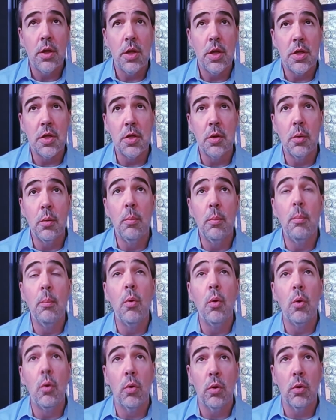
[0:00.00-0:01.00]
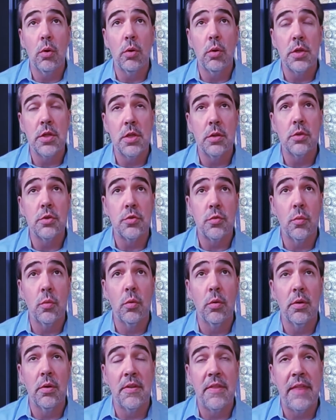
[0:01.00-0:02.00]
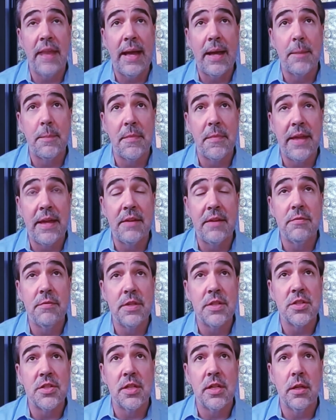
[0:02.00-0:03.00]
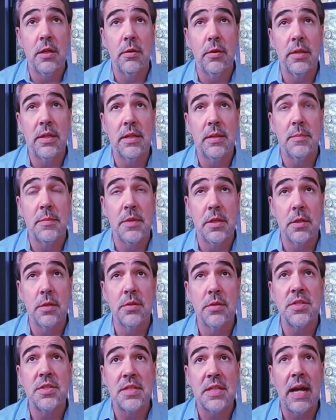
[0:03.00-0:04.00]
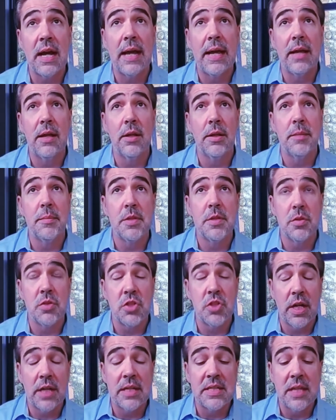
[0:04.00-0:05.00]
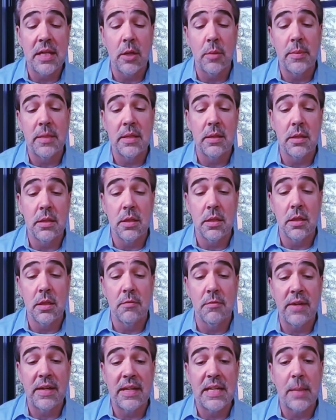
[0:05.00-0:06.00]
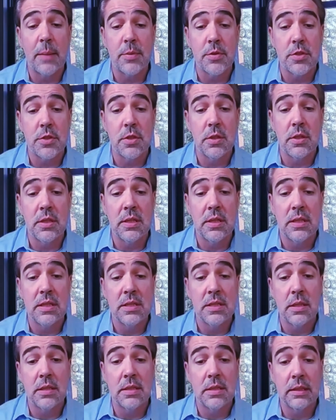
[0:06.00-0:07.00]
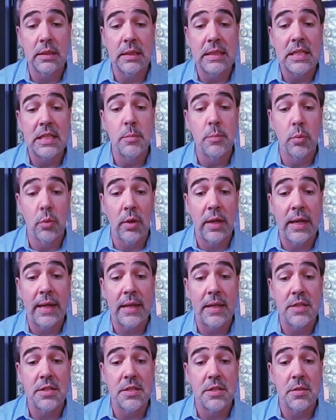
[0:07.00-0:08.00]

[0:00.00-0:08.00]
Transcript: you know more you know toward that that visionary you know style and you know, john's helped me you know, find opportunities to to lead brands